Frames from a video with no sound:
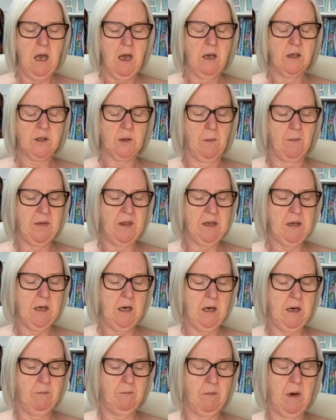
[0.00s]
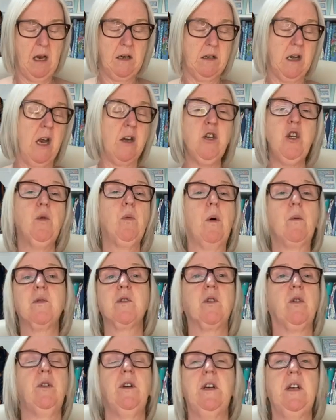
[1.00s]
So I'm thinking, I'm, um, I, I knew I
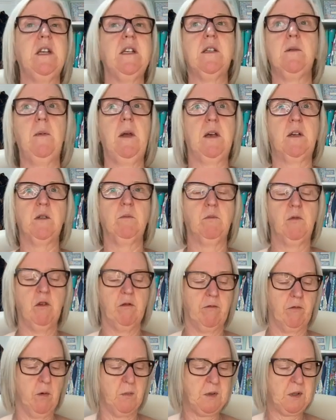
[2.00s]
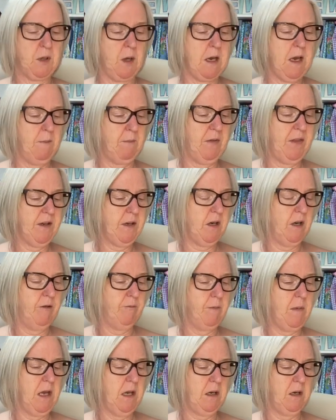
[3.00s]
was going to need to make some cover-ups, so I am thinking
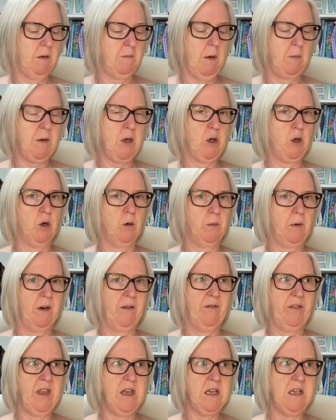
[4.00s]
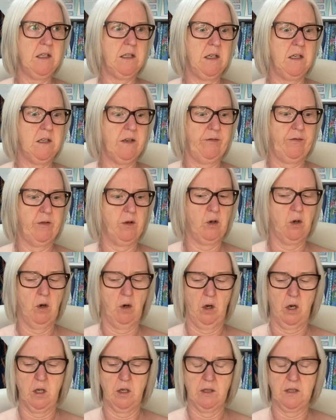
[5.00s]
of making maybe a couple of these in different
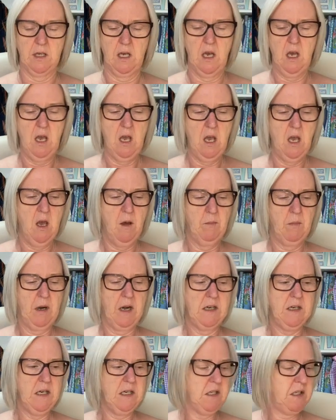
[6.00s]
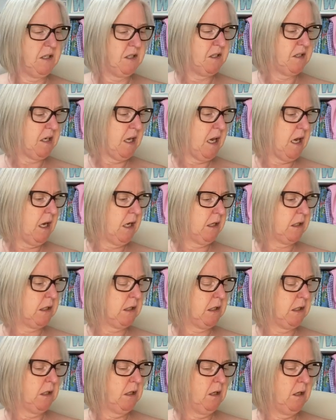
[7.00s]
colours, but I need to
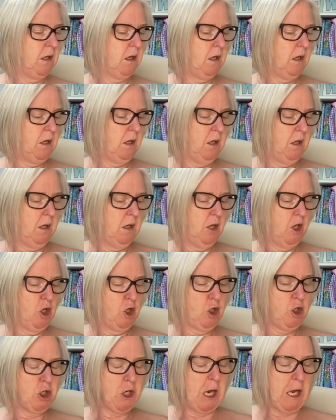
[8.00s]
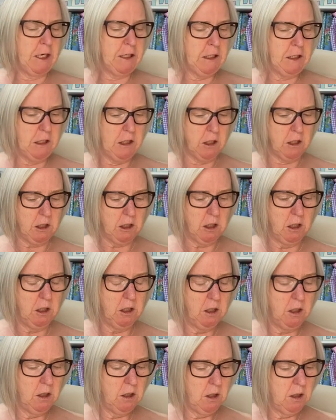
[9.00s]
start channeling
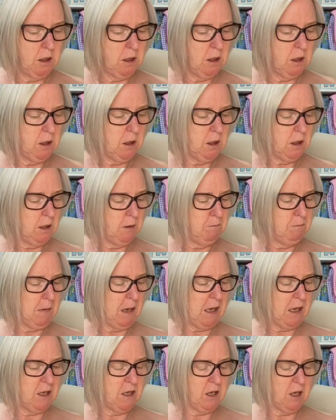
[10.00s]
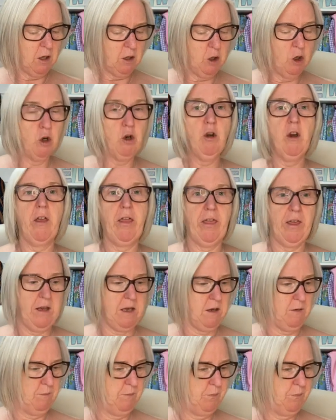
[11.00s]
my colour
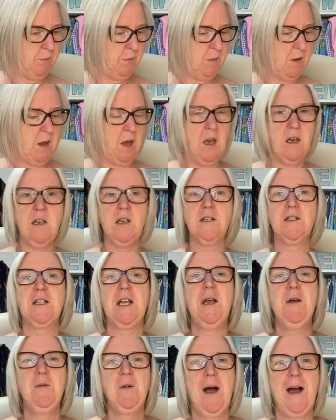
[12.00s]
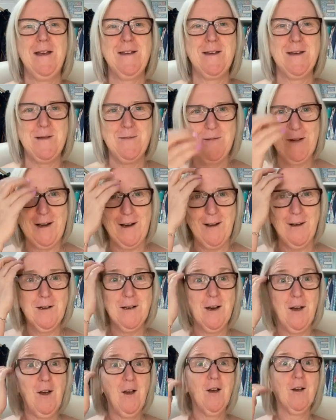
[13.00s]
theme. And you'll see why in a minute.
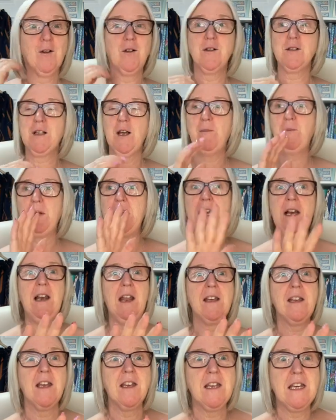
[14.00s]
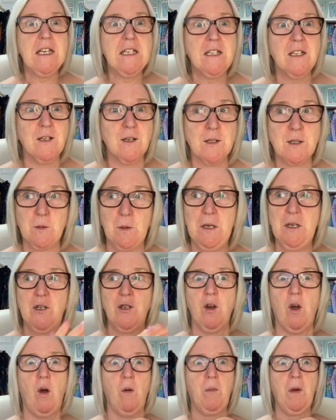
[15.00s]
Because I've been like a kid in a sweet
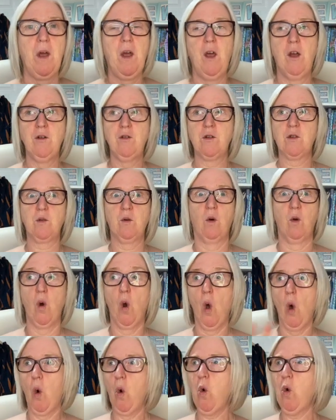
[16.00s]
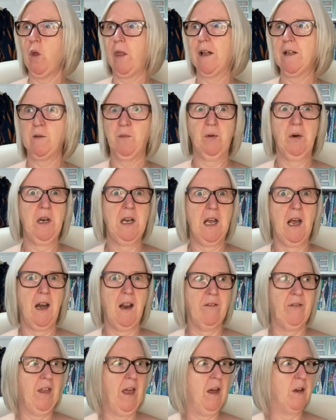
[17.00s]
shop, just going, oh, that's pretty, I
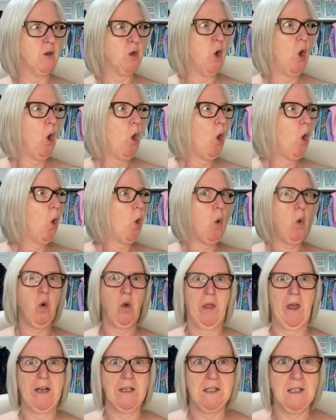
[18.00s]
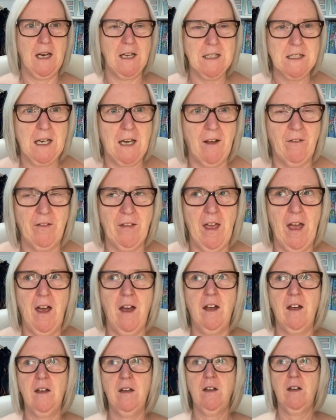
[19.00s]
love that. Oh, that's nice, I love
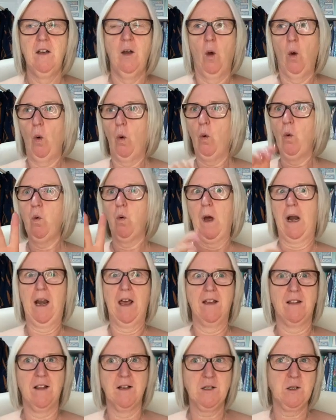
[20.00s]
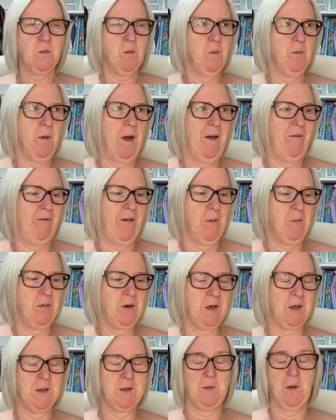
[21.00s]
that. Oh, I like that swimwear
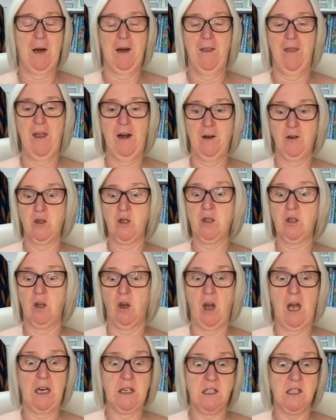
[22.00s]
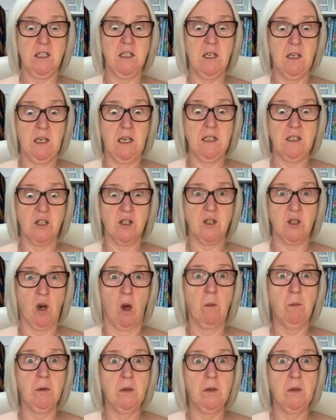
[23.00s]
fabric as well. And then I just thought, Alison, ah, you need to stop.